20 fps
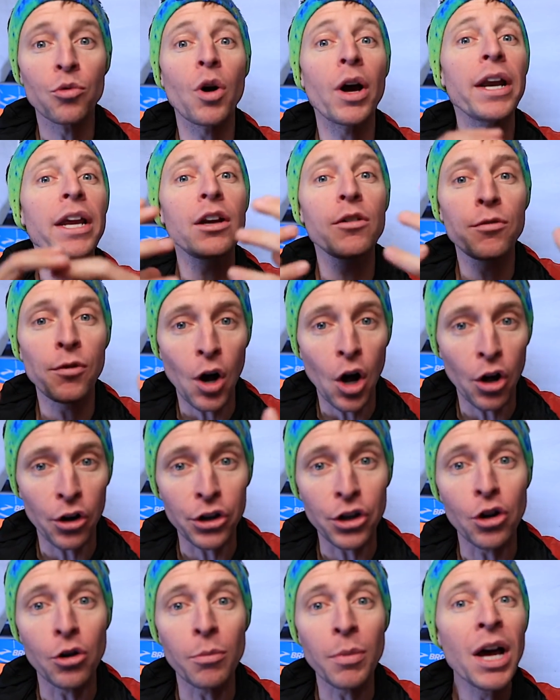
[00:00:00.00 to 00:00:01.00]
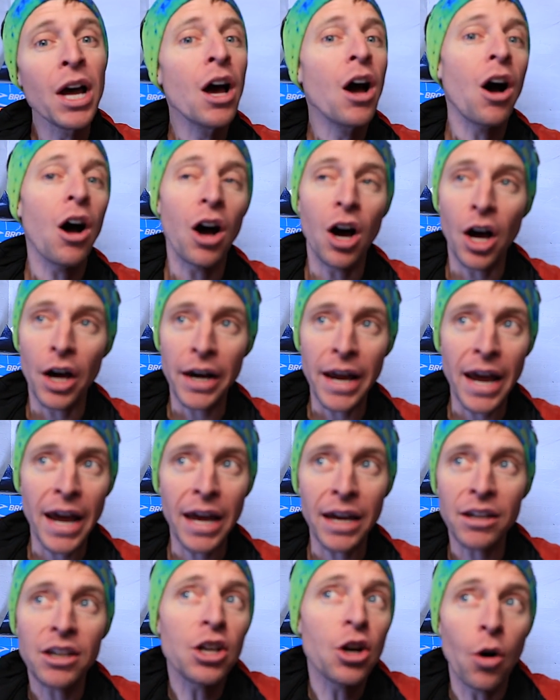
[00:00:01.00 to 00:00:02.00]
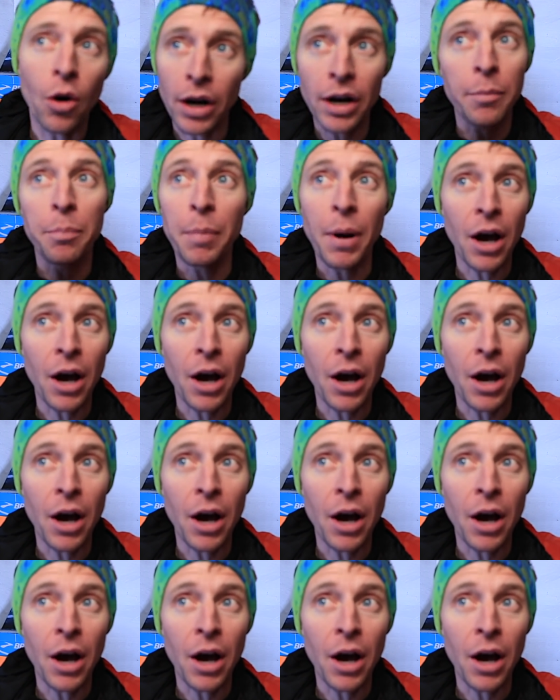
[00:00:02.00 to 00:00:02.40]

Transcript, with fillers: running volume on a, you know, on a,